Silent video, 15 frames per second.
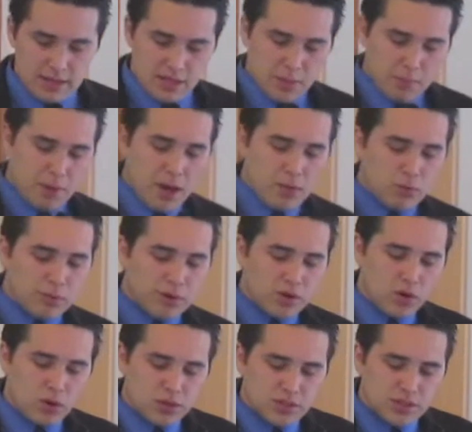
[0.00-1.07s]
The Bible
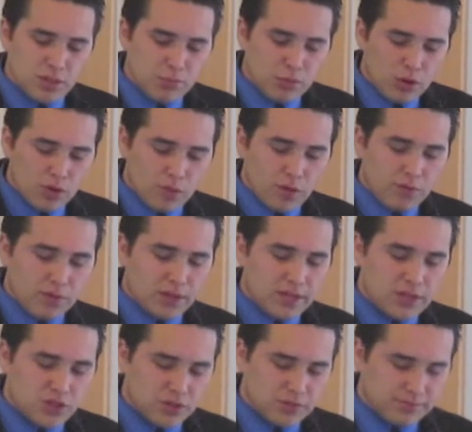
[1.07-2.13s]
records in the book of
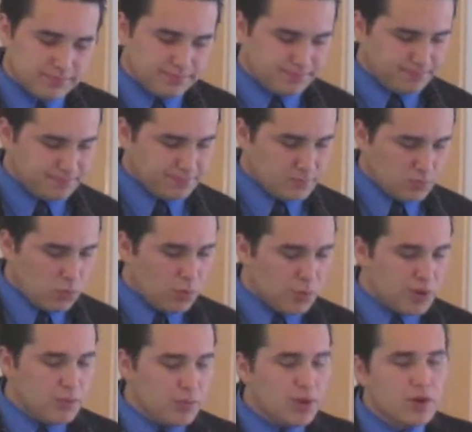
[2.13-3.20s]
Revelation, where
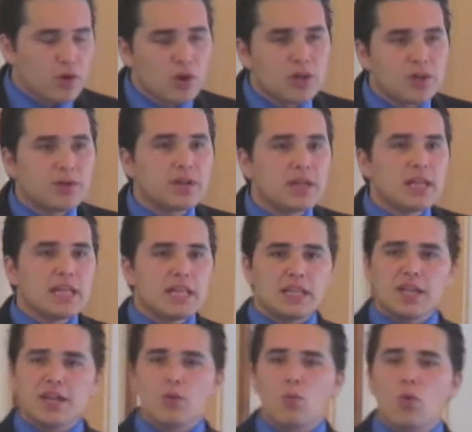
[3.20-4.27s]
we read earlier,
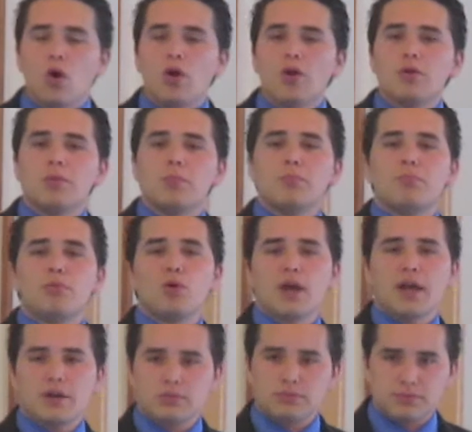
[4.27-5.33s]
that a war broke
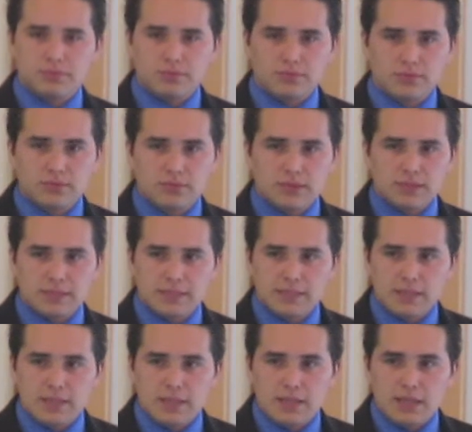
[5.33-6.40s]
out.
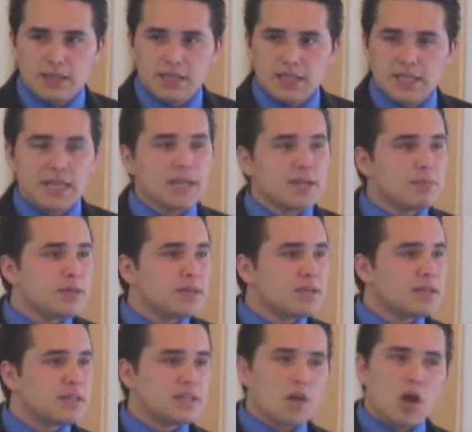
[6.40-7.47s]
The
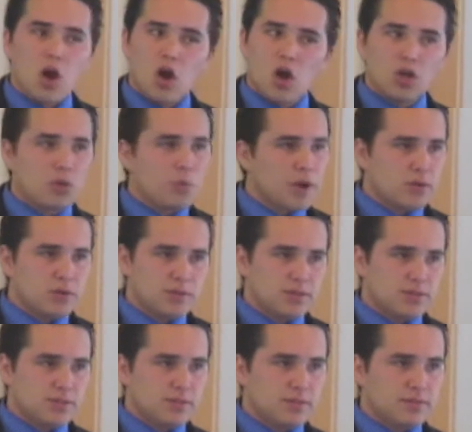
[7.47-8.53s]
enemy all around
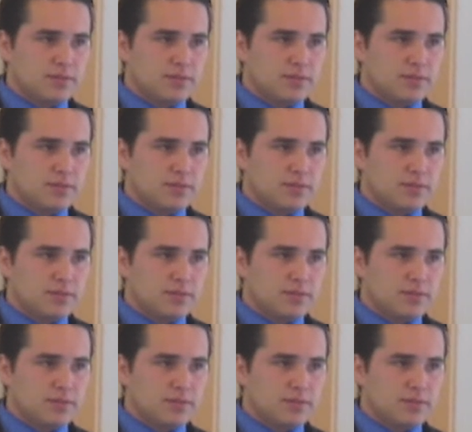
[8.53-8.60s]
us.